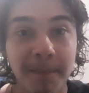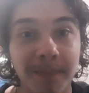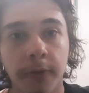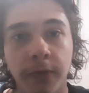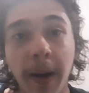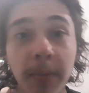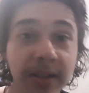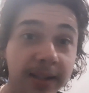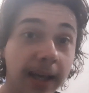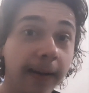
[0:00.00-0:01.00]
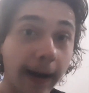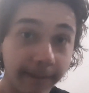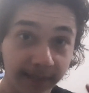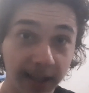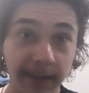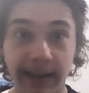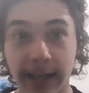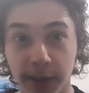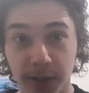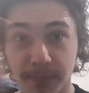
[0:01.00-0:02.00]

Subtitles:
5 minutes later, I figured out how to use